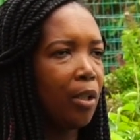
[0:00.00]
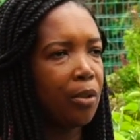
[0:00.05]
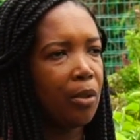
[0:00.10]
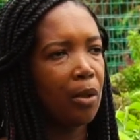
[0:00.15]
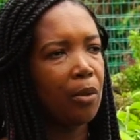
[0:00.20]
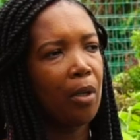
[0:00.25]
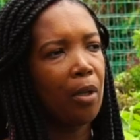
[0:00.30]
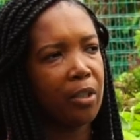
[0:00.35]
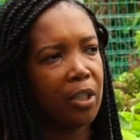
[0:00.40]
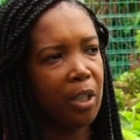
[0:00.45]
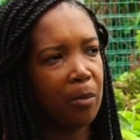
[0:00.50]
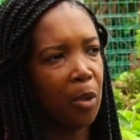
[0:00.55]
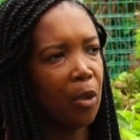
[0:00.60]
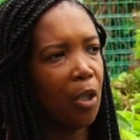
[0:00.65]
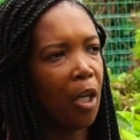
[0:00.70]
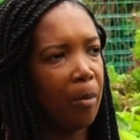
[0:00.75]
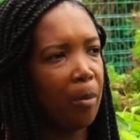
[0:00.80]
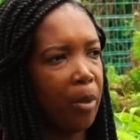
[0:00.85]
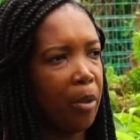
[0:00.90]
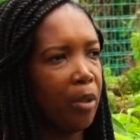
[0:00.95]
So a customer
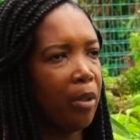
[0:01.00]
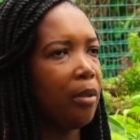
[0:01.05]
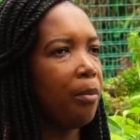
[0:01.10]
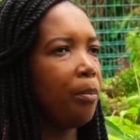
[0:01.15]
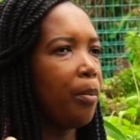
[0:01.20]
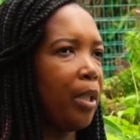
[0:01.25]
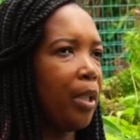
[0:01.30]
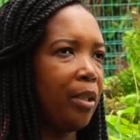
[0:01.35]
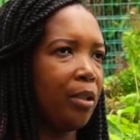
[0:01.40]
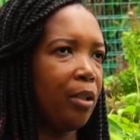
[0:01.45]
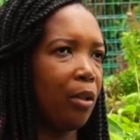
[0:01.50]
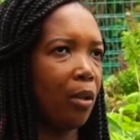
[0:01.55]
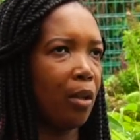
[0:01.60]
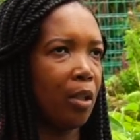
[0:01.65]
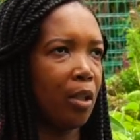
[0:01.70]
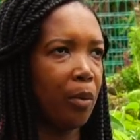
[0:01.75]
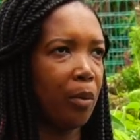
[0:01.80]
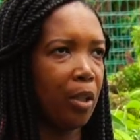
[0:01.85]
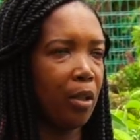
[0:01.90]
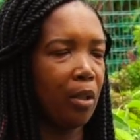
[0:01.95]
come in, place the
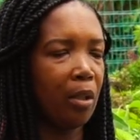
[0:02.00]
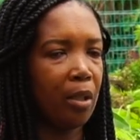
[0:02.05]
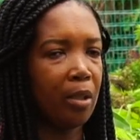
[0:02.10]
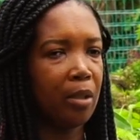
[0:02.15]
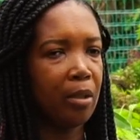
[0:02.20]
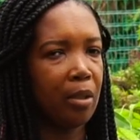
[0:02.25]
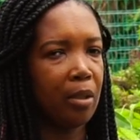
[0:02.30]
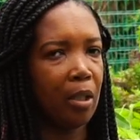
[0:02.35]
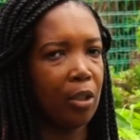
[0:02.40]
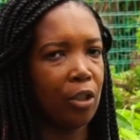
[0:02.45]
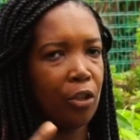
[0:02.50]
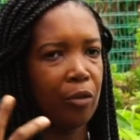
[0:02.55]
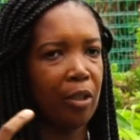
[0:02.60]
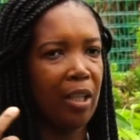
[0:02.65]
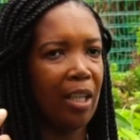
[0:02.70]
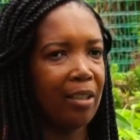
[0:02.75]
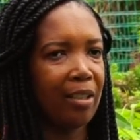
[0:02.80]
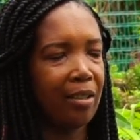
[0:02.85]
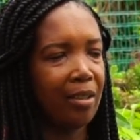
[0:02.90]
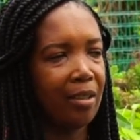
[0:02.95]
order with us, a tray
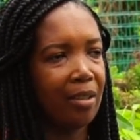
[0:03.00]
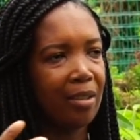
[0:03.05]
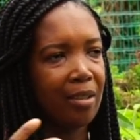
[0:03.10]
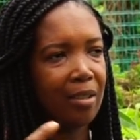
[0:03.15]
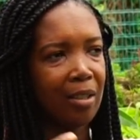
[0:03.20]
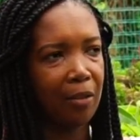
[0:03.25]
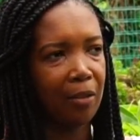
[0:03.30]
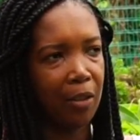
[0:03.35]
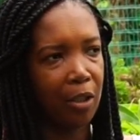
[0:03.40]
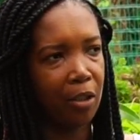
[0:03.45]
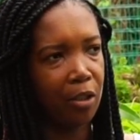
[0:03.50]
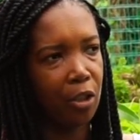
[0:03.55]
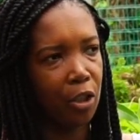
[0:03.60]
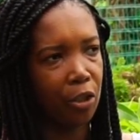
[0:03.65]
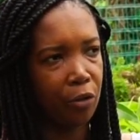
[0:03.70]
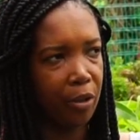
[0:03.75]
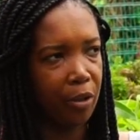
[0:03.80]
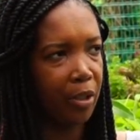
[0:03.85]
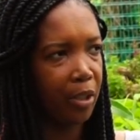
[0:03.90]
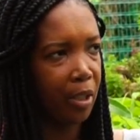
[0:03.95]
as in
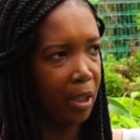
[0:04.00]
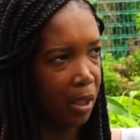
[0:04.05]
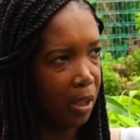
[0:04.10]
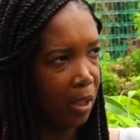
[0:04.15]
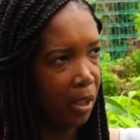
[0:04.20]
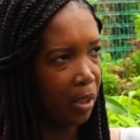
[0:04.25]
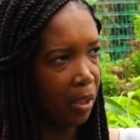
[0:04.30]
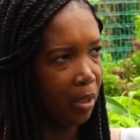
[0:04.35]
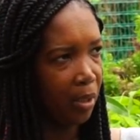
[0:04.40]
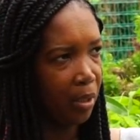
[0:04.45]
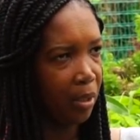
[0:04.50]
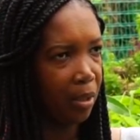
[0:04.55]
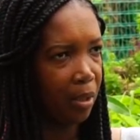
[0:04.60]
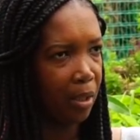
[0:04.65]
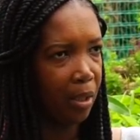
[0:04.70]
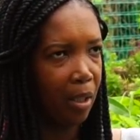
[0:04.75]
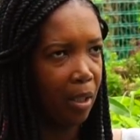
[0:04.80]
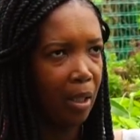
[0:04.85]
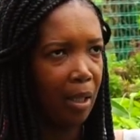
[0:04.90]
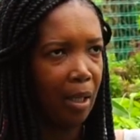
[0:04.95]
73 seedlings,
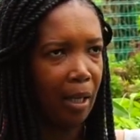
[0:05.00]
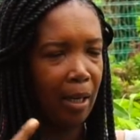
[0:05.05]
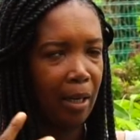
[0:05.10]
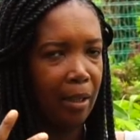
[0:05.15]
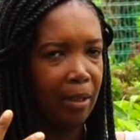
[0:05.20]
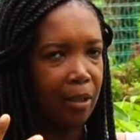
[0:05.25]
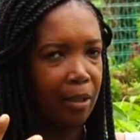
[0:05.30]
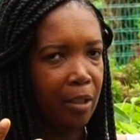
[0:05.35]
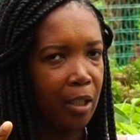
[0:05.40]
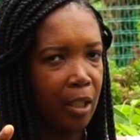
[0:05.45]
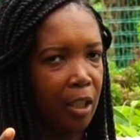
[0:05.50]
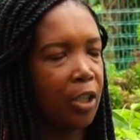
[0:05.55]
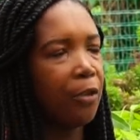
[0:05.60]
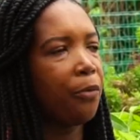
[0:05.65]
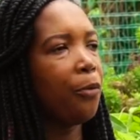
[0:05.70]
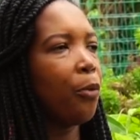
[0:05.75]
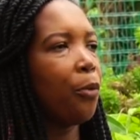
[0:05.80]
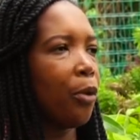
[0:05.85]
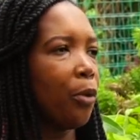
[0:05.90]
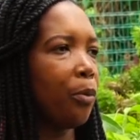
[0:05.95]
and it takes
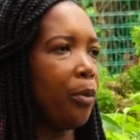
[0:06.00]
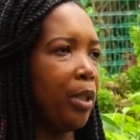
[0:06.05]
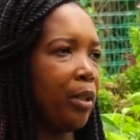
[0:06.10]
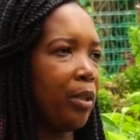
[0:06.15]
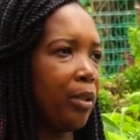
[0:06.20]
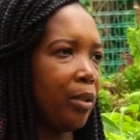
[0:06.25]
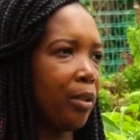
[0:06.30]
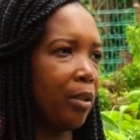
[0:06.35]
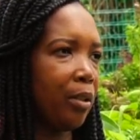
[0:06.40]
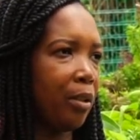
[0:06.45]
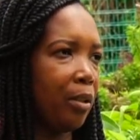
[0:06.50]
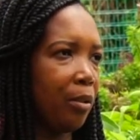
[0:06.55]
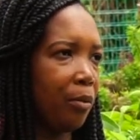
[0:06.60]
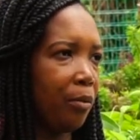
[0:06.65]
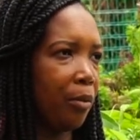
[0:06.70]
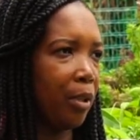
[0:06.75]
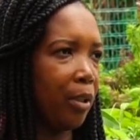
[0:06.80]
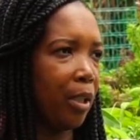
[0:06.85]
4 weeks for